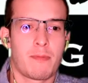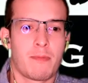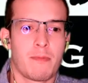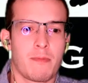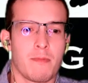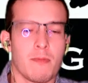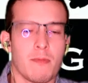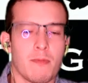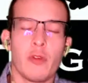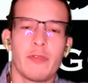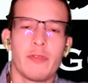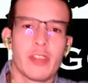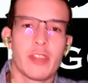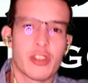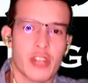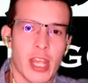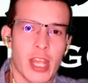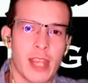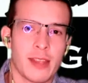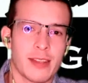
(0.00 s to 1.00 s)
moved the
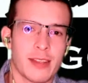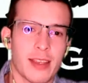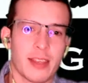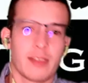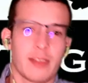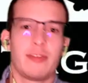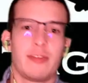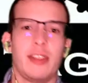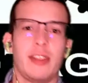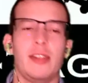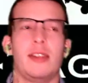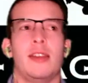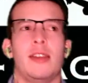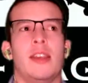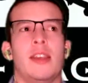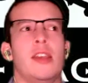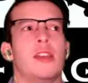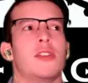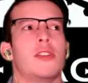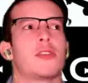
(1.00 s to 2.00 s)
chains on the feet.
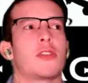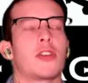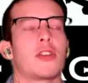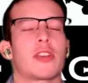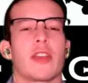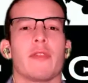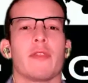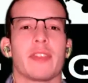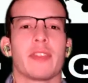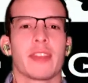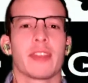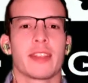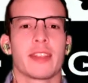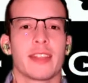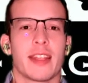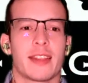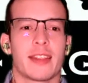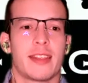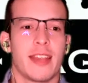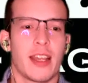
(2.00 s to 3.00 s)
Took everything
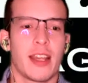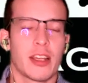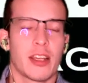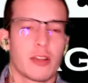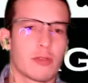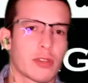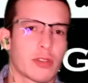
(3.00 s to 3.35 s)
that Thiago was